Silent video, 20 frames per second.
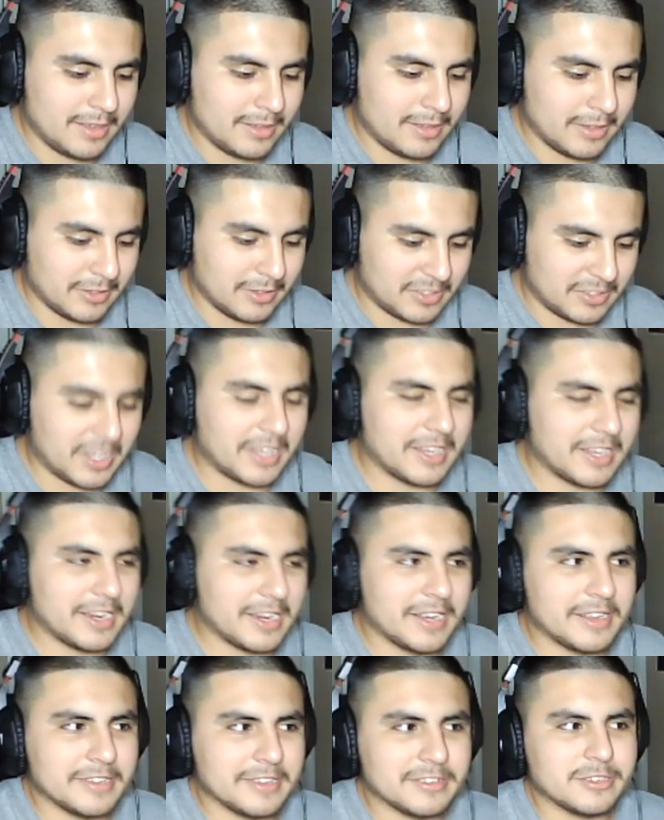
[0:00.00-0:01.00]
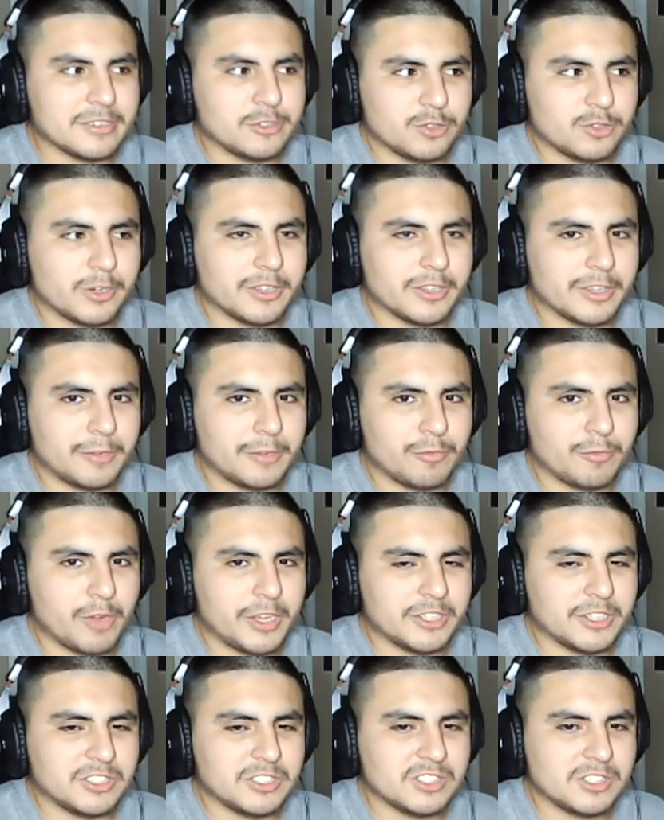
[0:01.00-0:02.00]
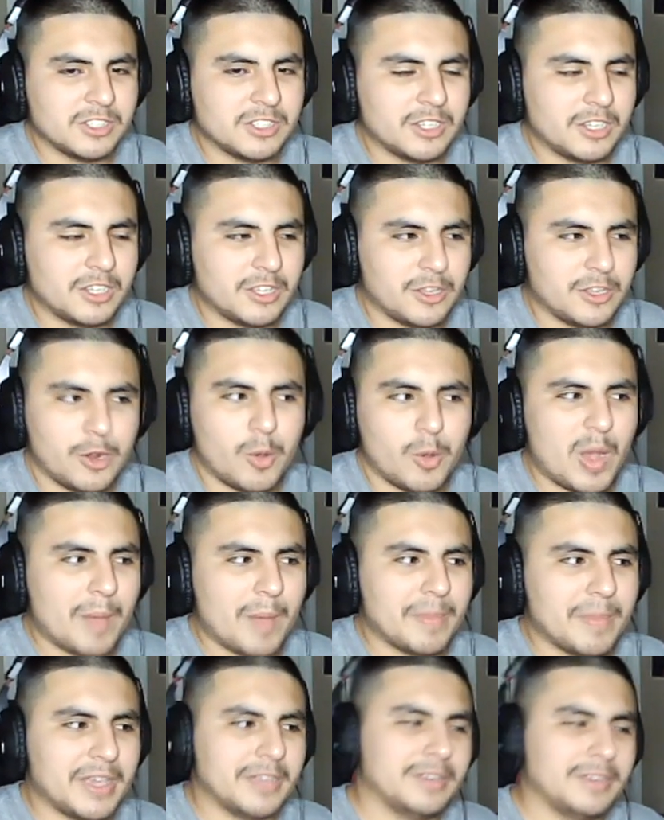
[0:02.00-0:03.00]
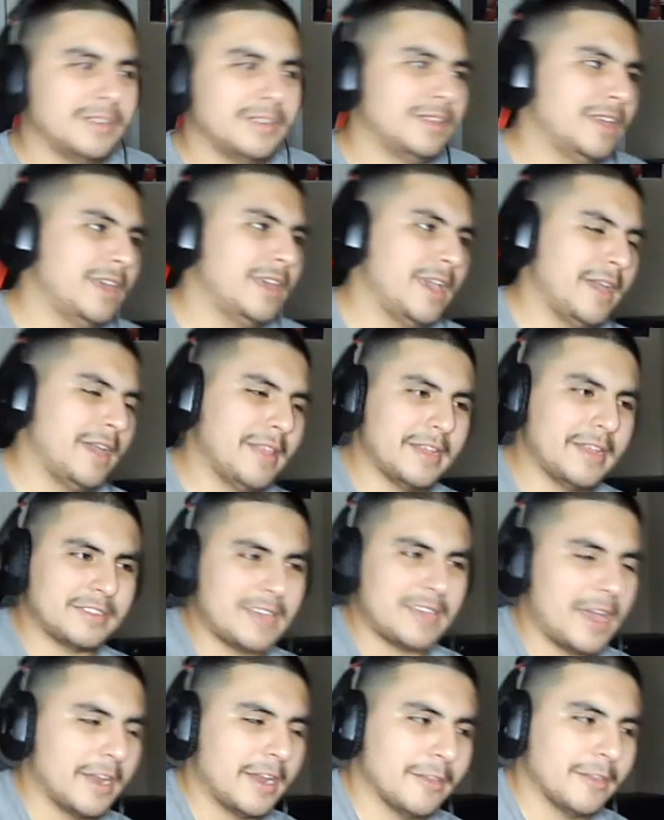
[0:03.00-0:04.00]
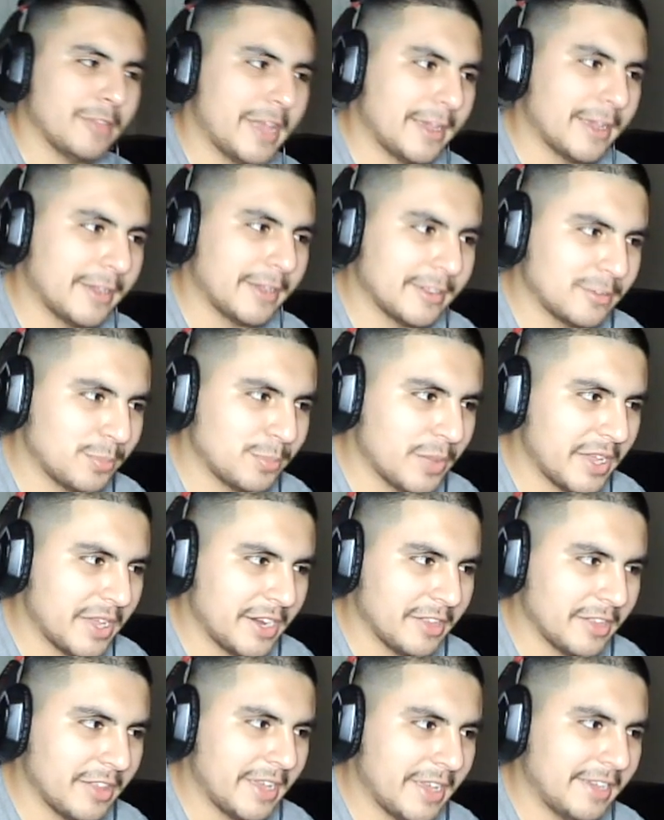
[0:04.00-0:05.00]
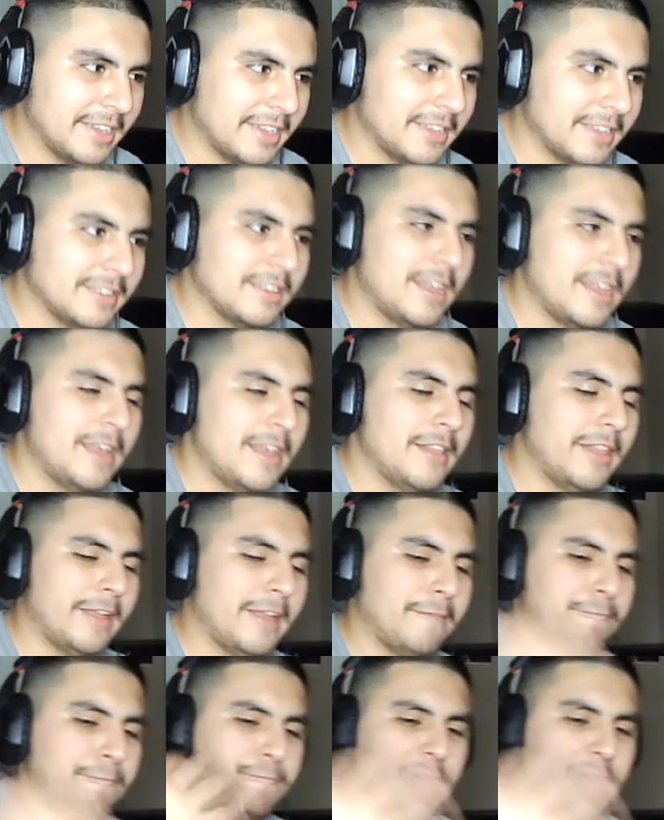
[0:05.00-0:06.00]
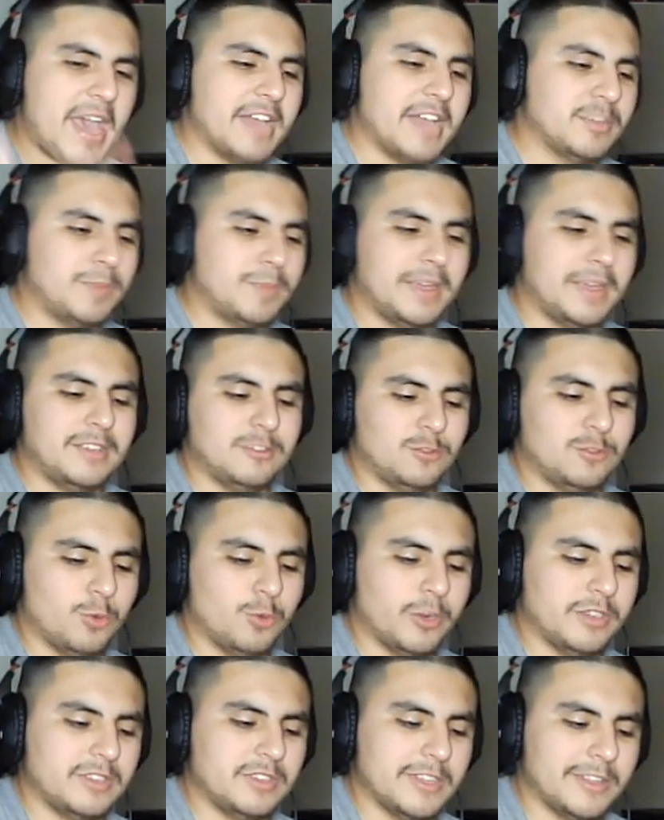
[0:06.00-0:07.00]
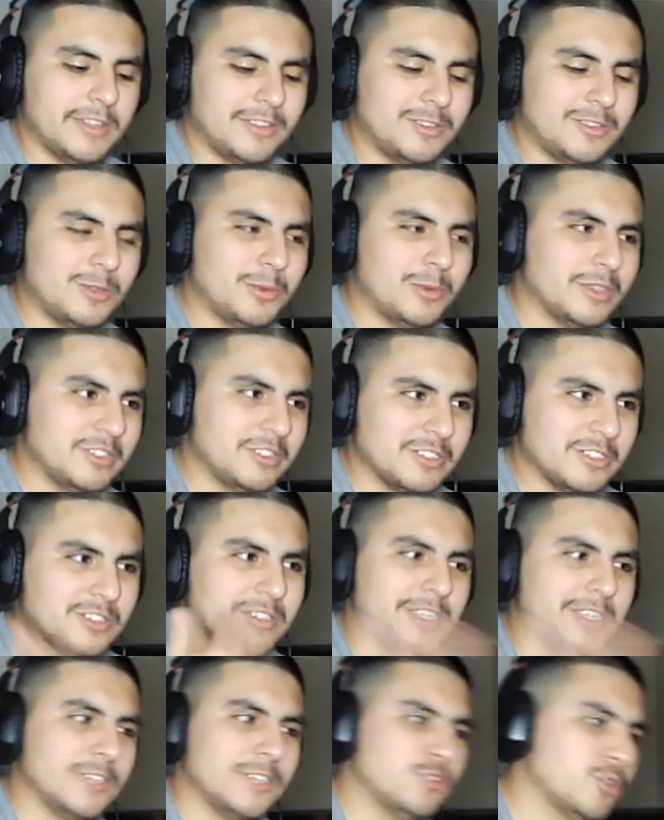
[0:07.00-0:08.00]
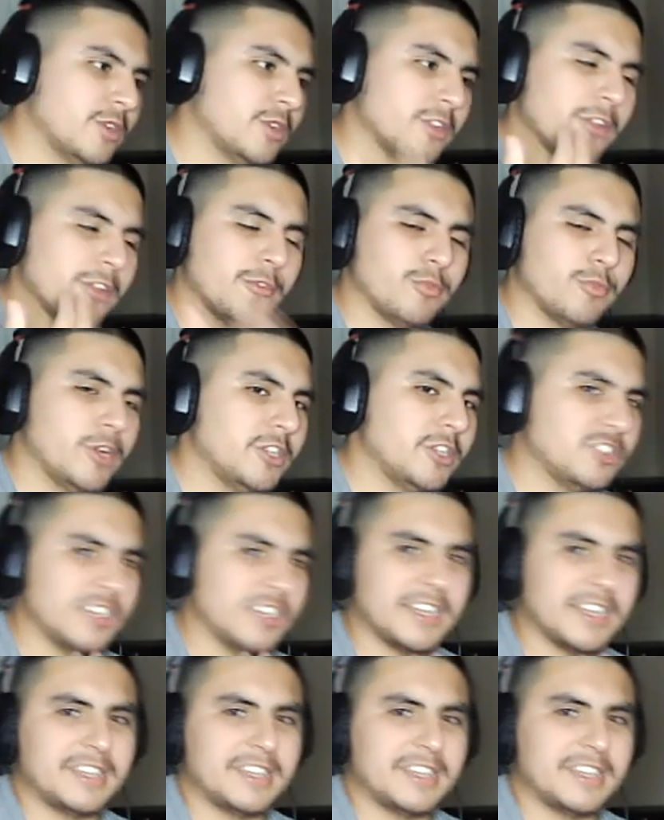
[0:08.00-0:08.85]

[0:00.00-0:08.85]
Is kicking in this adrenaline rush, you know what I mean? And that's kind of like explaining like his like fast-paced storytelling too. It's just the adrenaline rush like